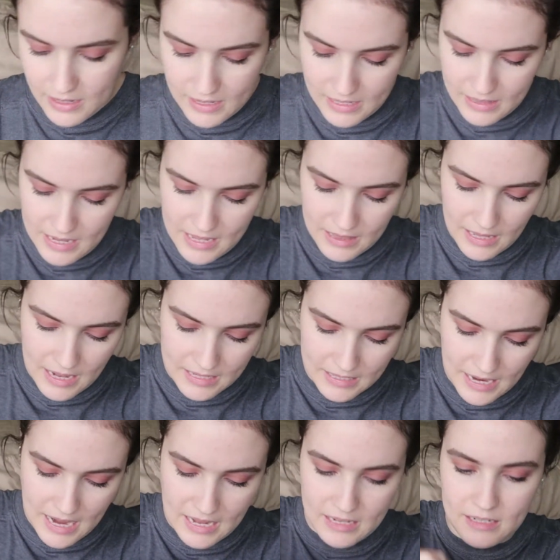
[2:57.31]
and then let's
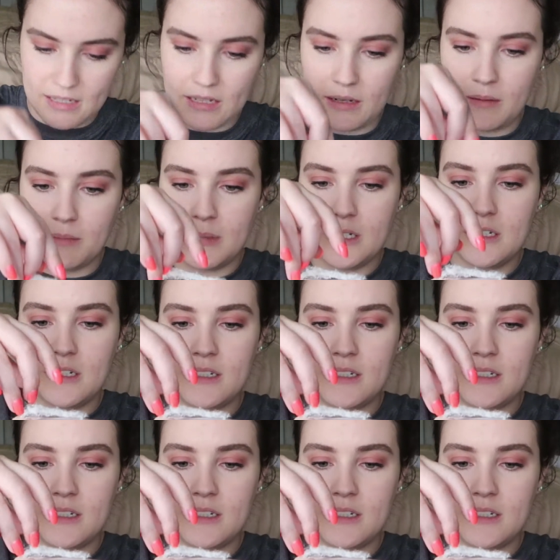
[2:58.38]
add some